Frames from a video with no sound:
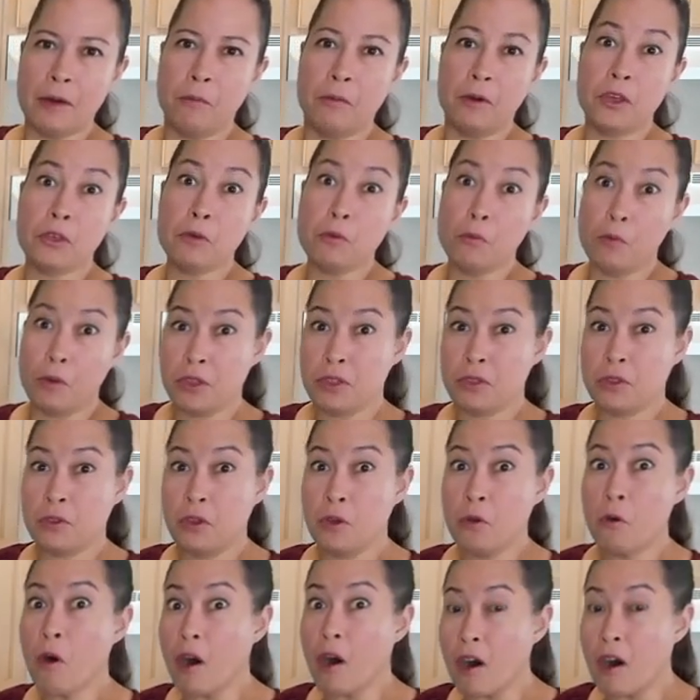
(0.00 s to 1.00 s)
with with
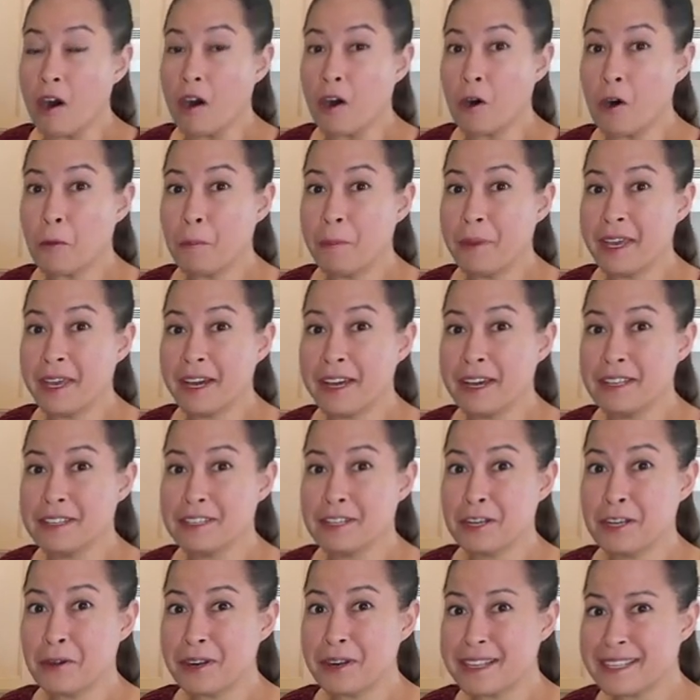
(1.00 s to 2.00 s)
you all because you
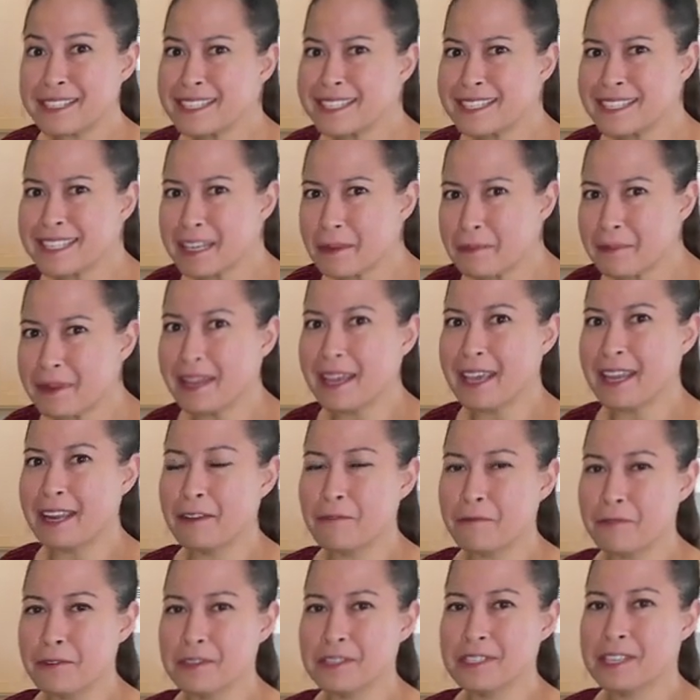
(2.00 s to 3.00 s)
know it is intense intimidating
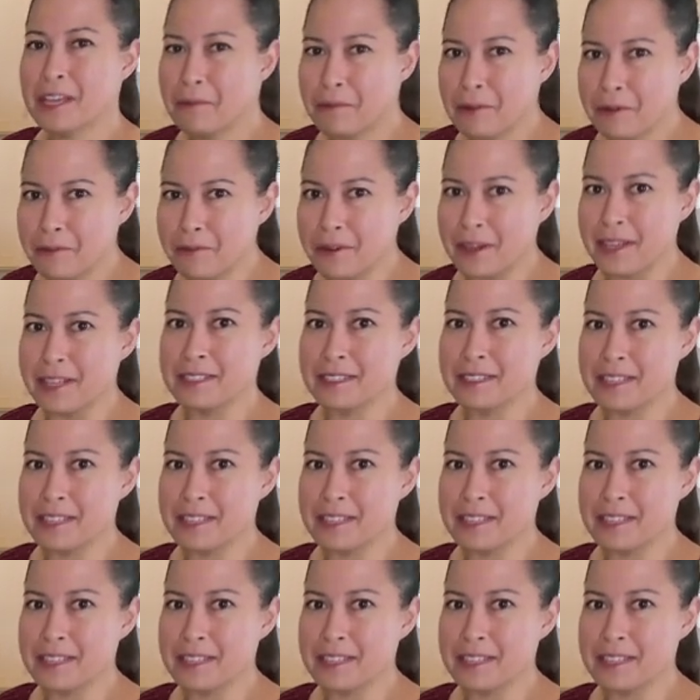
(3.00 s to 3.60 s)
for some of us.